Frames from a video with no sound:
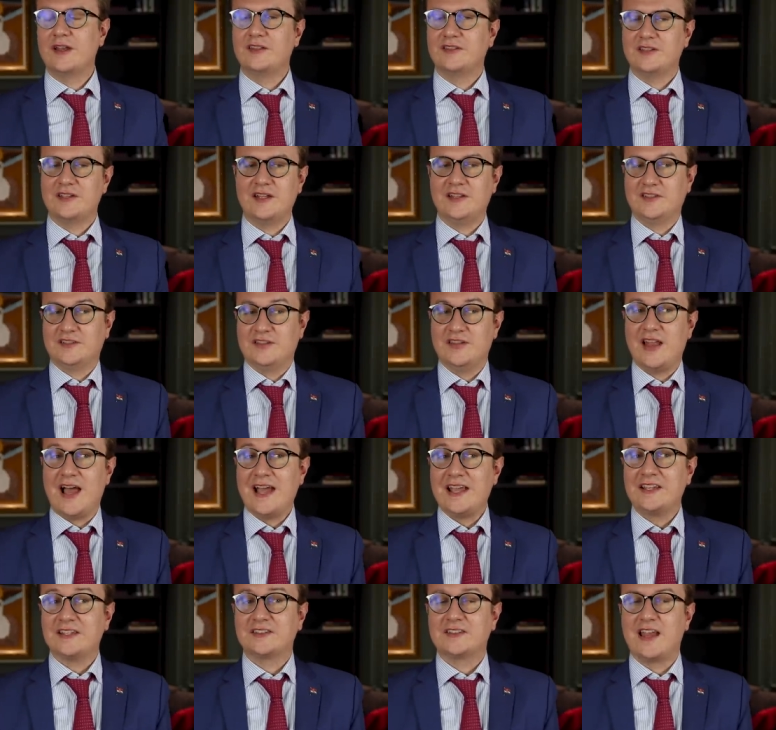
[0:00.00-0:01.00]
it's
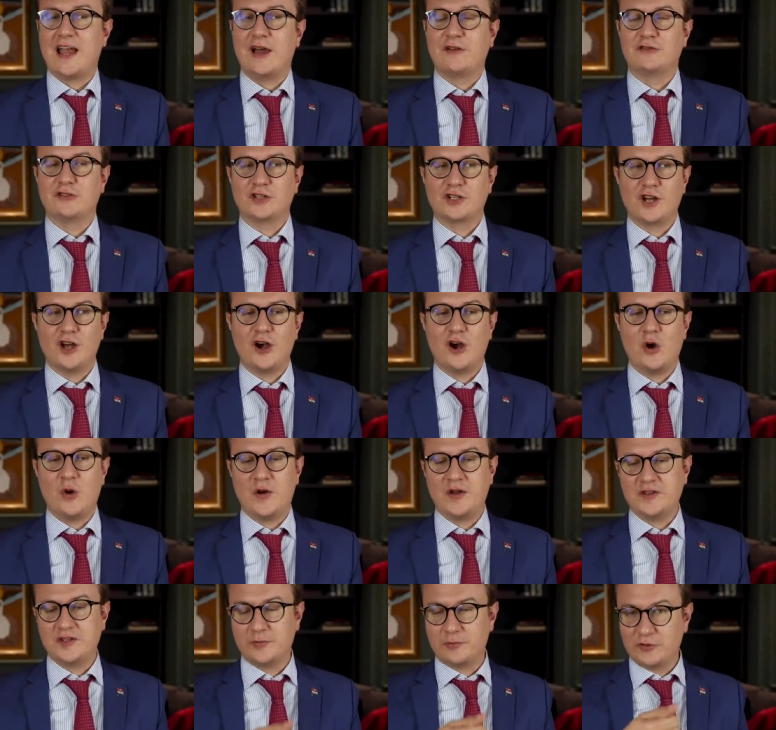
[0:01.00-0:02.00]
nice now to go
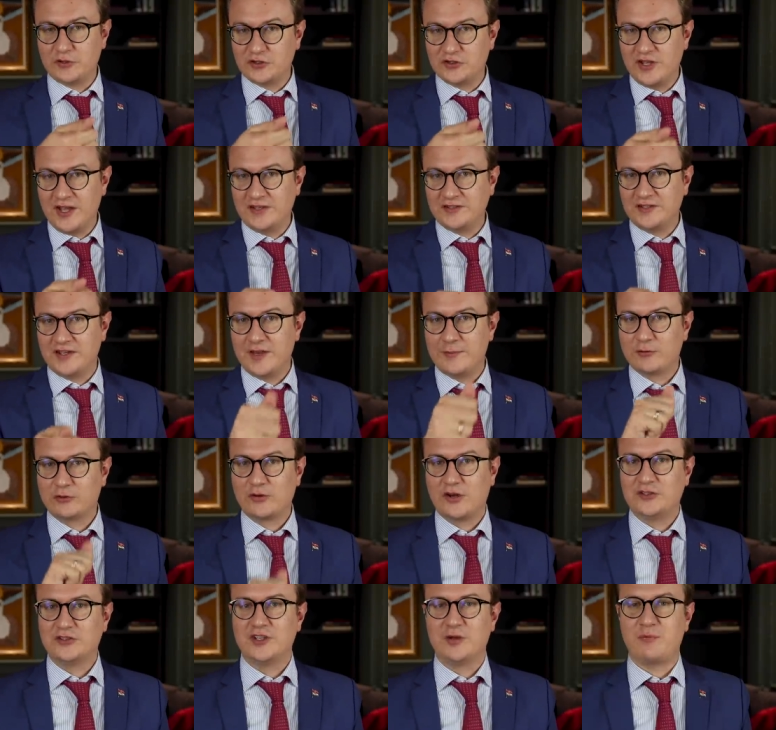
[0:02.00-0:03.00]
and to present an
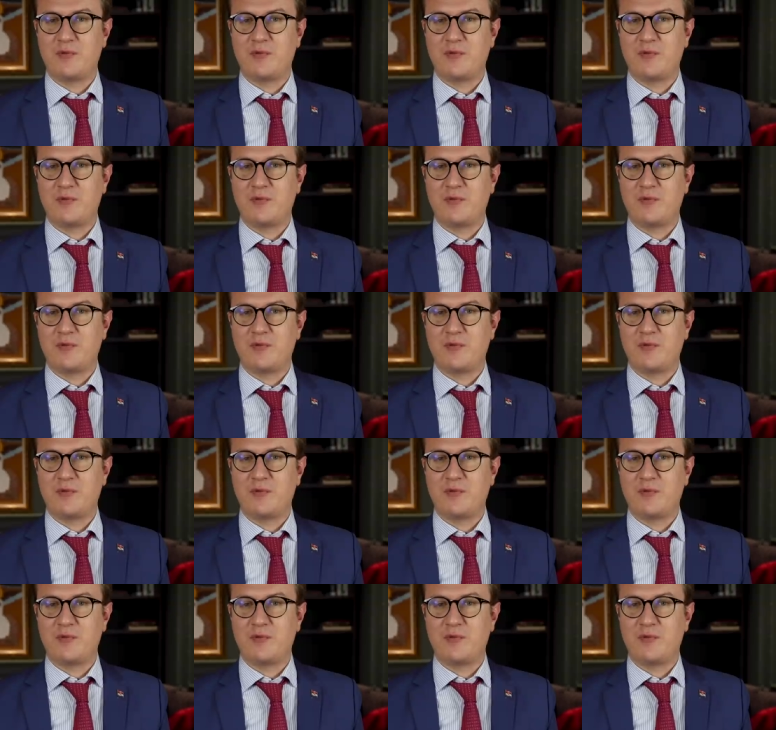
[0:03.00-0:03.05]
immigration,